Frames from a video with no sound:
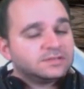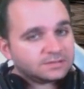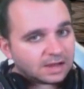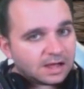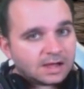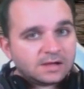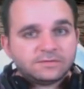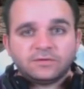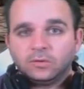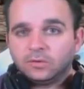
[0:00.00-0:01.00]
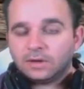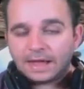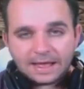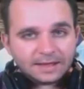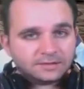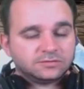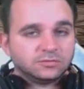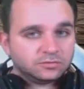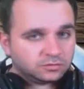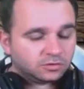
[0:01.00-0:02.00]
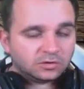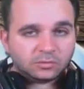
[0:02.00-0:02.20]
staff or axe or sword,